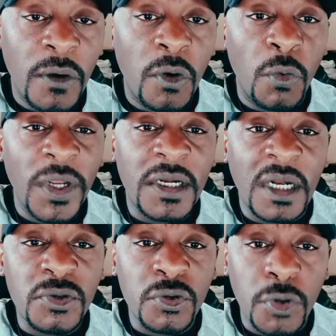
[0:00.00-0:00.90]
When it
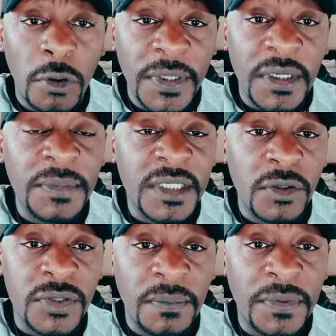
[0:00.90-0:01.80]
comes to soulmate, let me tell
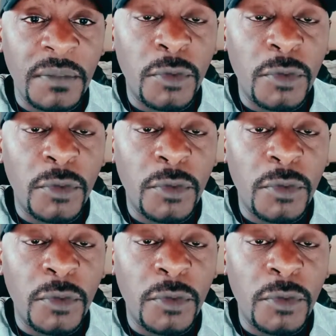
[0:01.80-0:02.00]
you something.